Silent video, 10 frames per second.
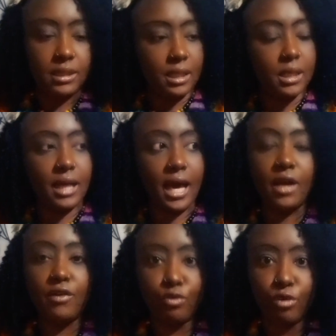a
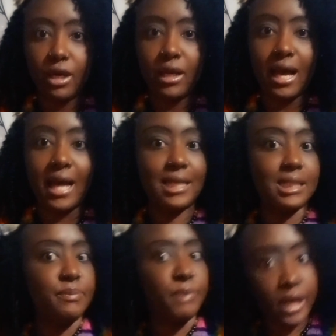lot of what I
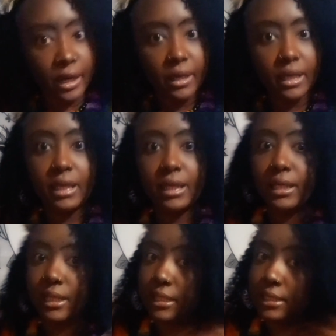
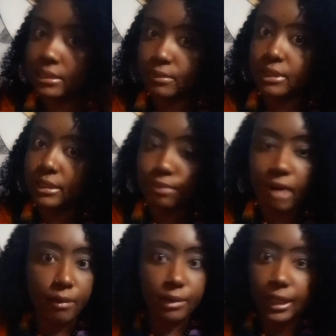experienced was
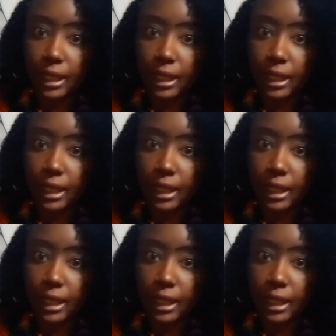probably